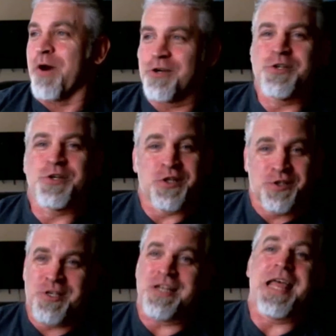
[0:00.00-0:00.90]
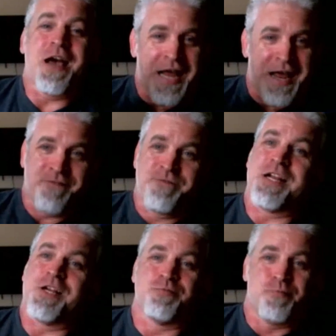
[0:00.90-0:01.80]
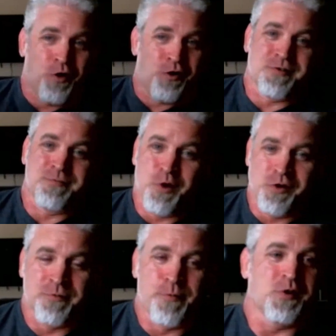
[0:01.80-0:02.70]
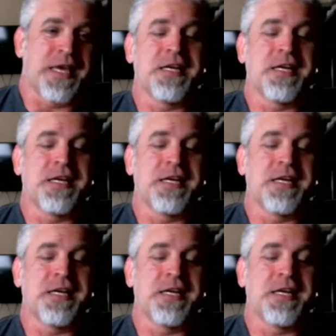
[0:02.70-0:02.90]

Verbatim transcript: Person could sit down and finish bowls and bowls and bowls